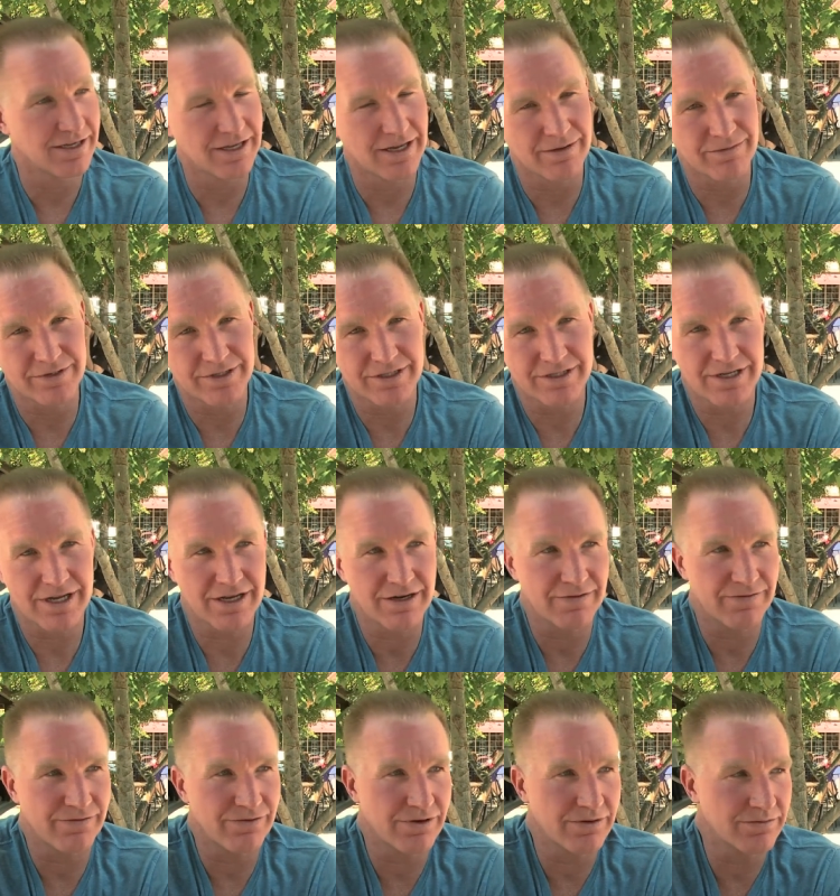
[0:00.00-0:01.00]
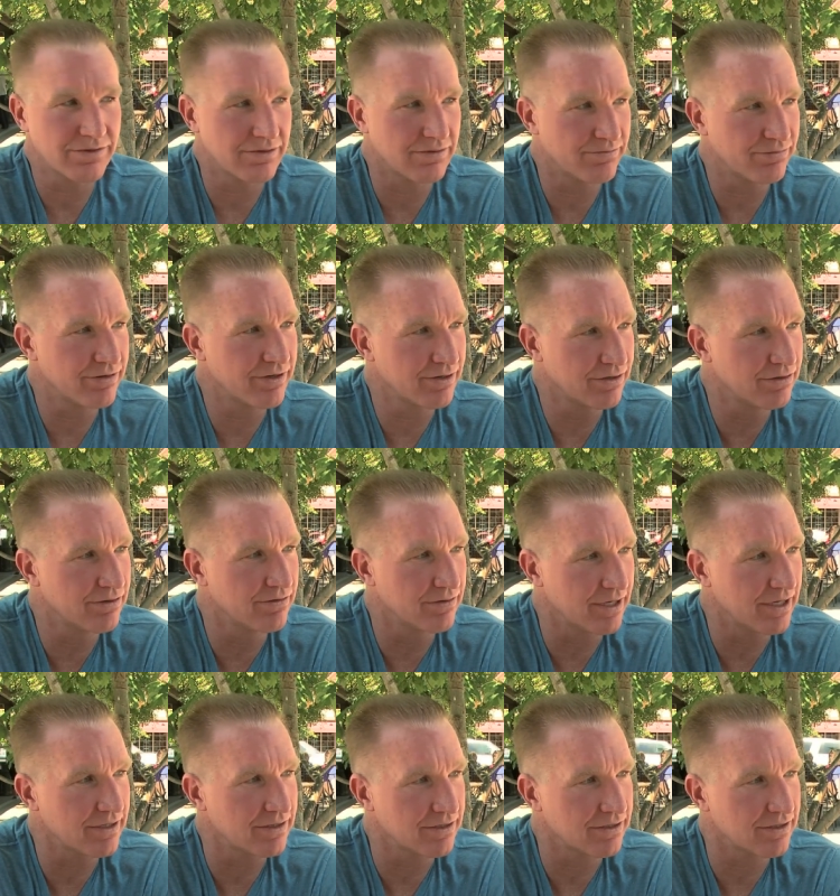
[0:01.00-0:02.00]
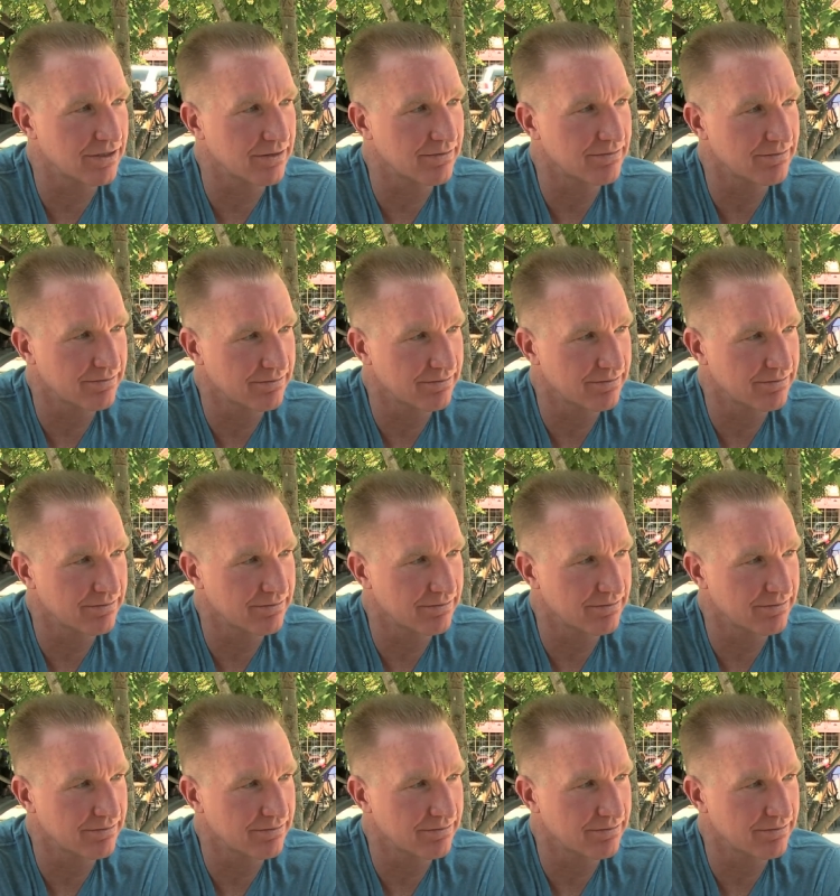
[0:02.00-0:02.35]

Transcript: And we just kind of formed a pretty cool relationship.